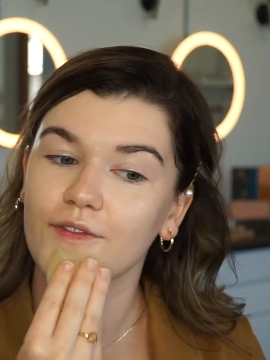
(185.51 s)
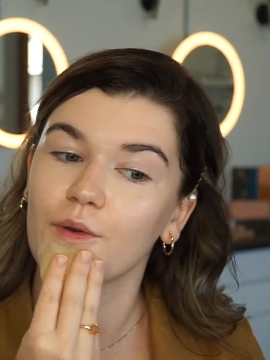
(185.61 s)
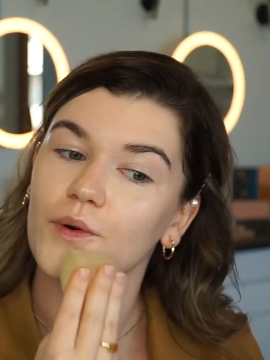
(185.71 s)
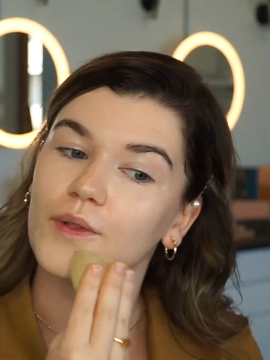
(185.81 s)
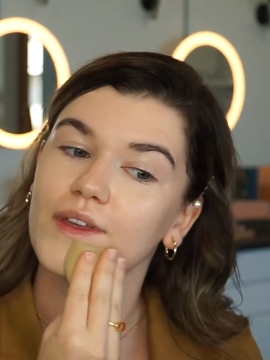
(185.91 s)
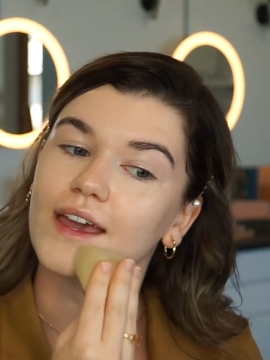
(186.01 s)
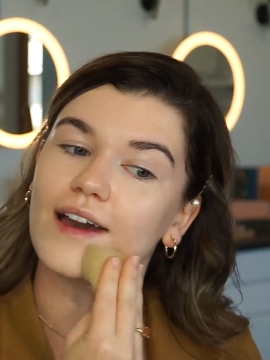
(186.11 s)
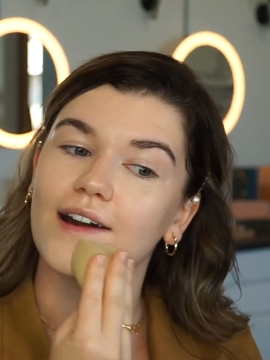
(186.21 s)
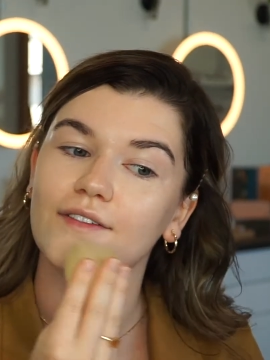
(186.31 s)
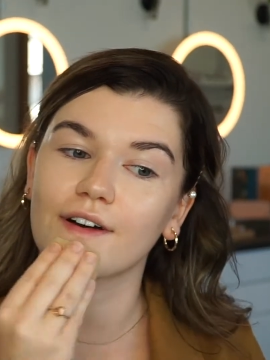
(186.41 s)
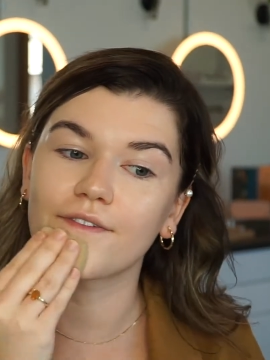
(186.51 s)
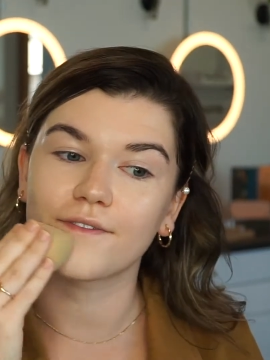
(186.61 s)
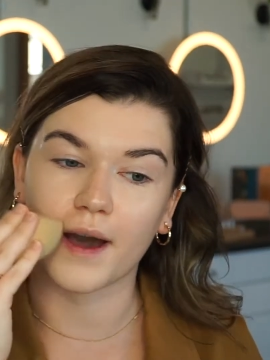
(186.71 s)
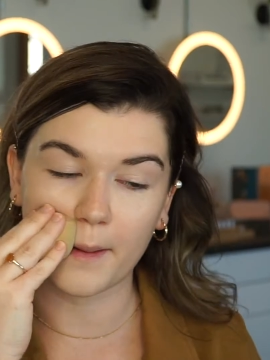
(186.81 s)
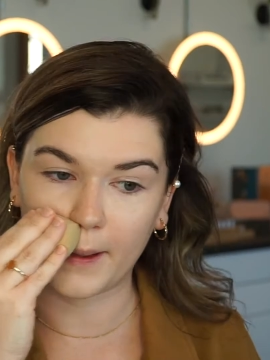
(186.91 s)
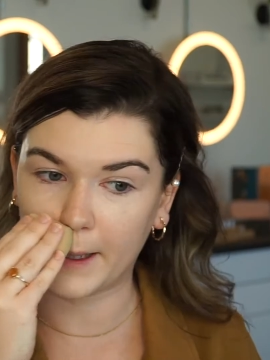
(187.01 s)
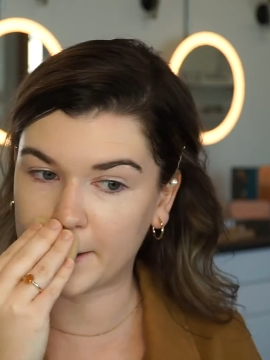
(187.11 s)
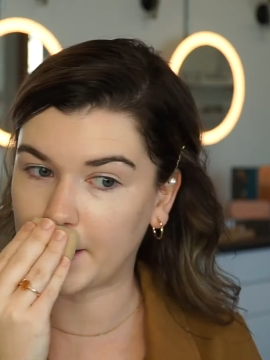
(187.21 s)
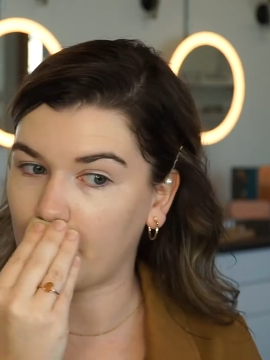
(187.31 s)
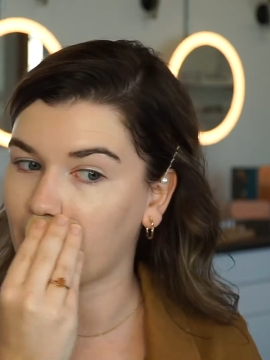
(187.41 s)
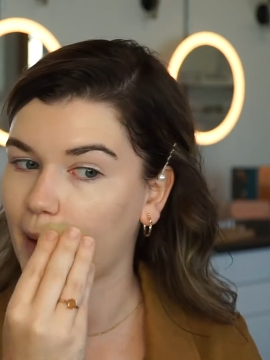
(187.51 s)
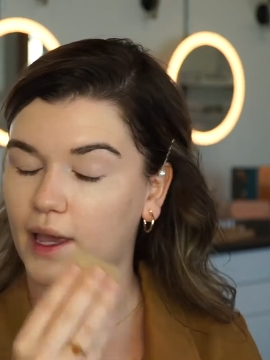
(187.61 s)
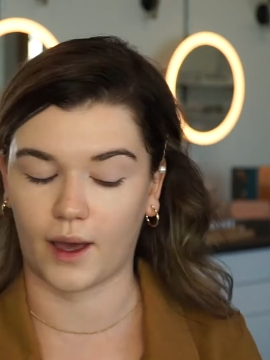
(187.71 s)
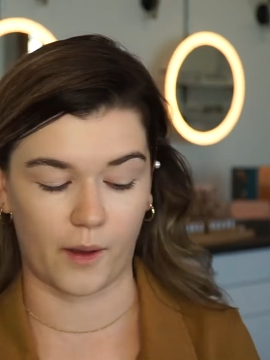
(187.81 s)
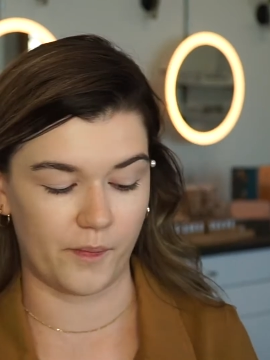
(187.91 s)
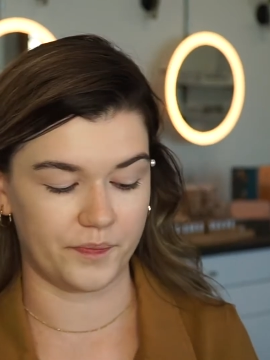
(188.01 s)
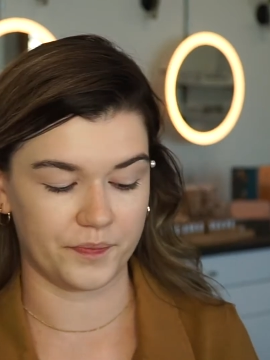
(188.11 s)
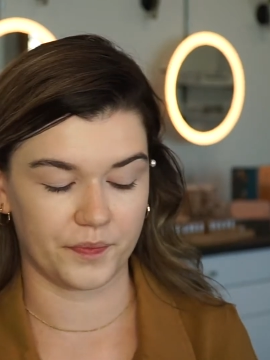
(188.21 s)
You only have 5 minutes to do your makeup,